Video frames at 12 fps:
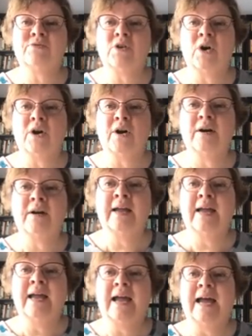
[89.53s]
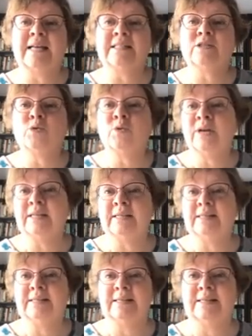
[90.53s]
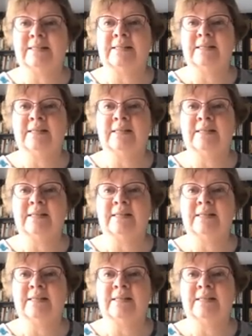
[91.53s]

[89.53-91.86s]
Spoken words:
far as grit did.